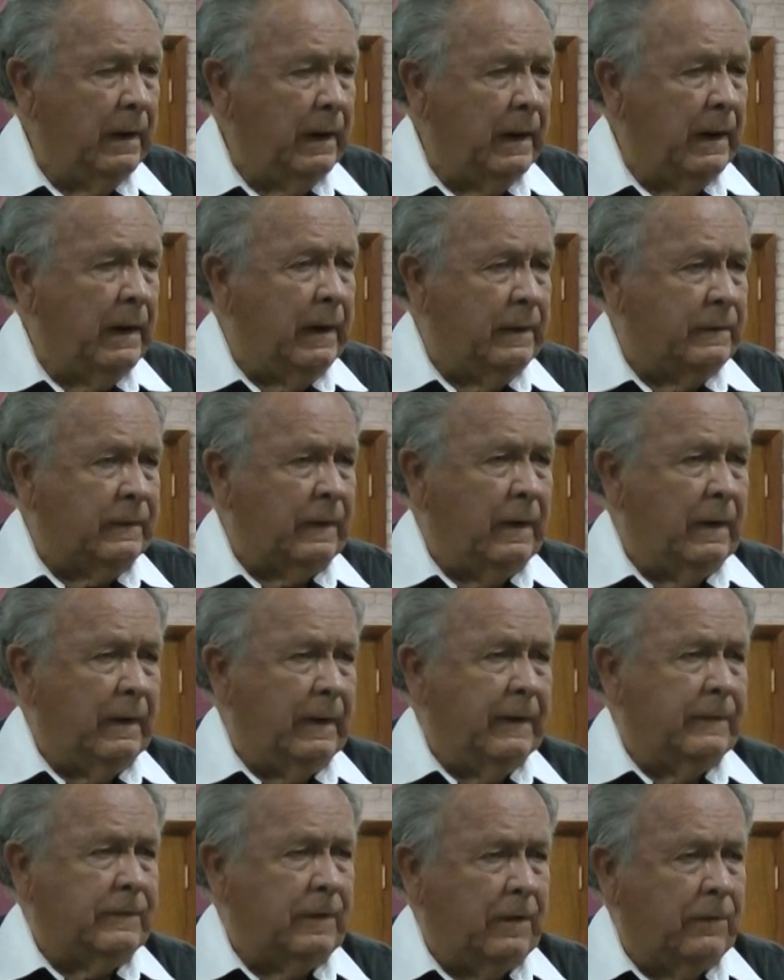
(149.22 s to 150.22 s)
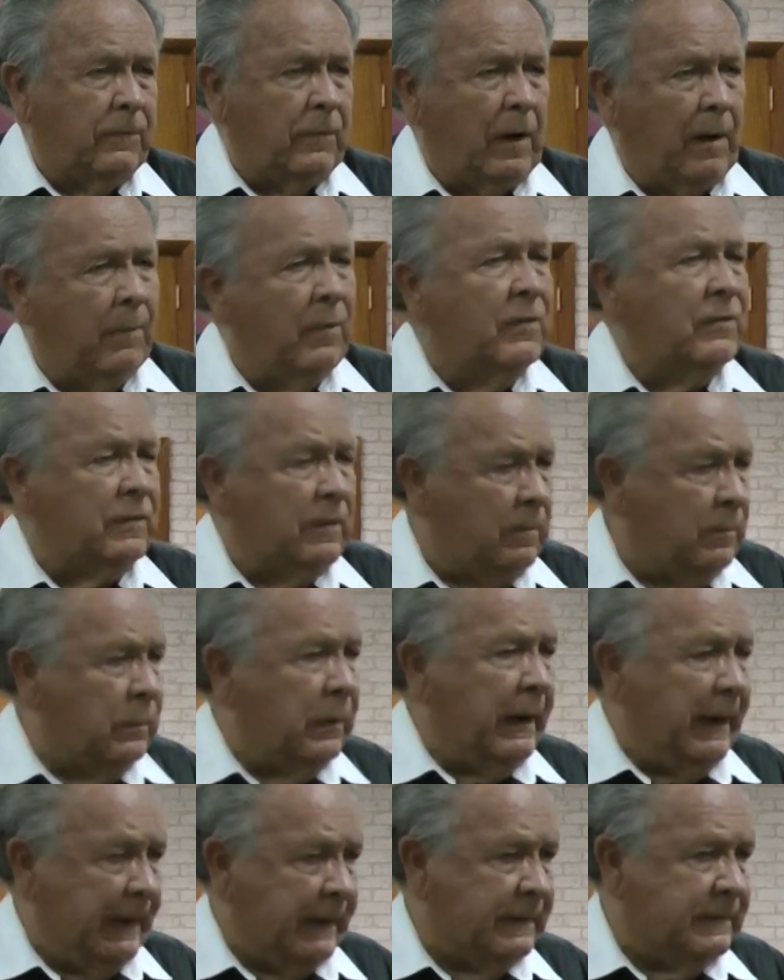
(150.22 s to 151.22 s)
It's a, it's a troublesome
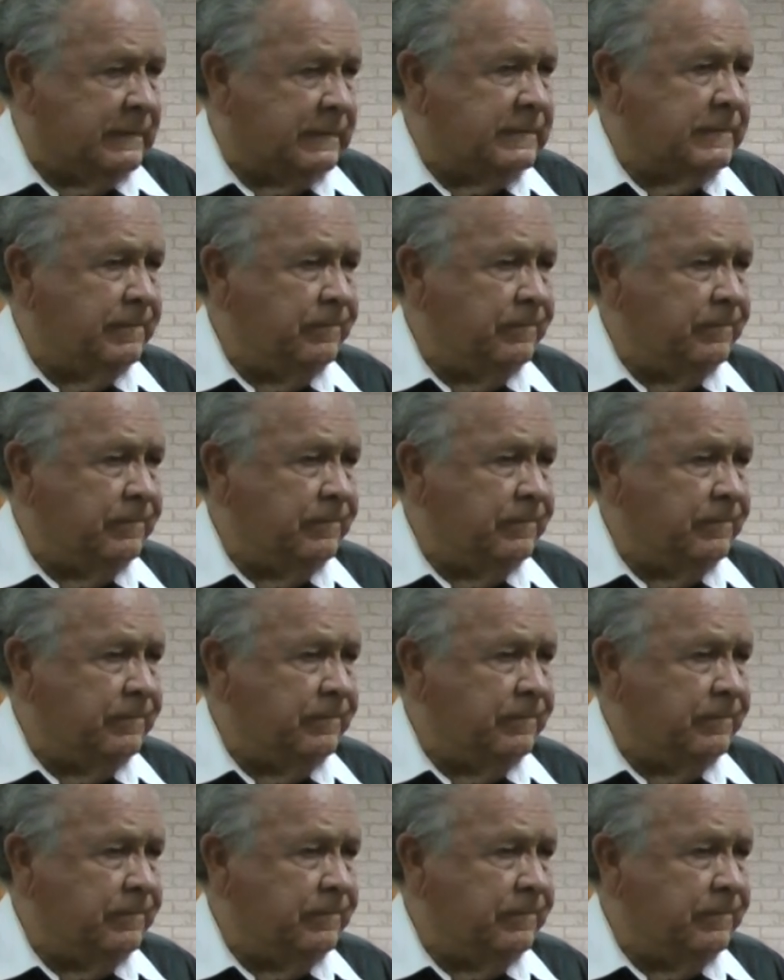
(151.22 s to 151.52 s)
place.